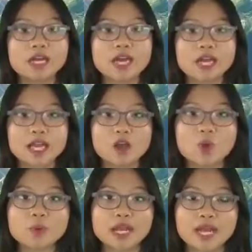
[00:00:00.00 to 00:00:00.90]
Speed
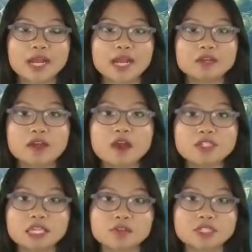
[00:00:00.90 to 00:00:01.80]
bag share on
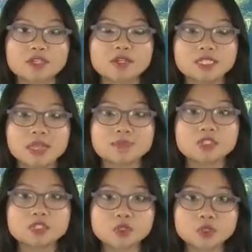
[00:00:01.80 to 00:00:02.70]
Pinterest The speed bag
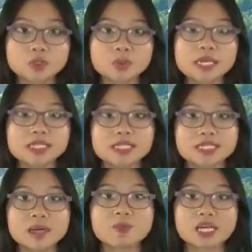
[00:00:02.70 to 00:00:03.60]
helps you tone your
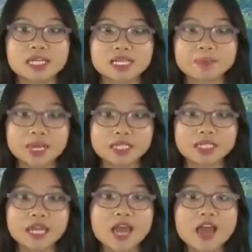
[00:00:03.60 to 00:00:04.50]
arms and upper body.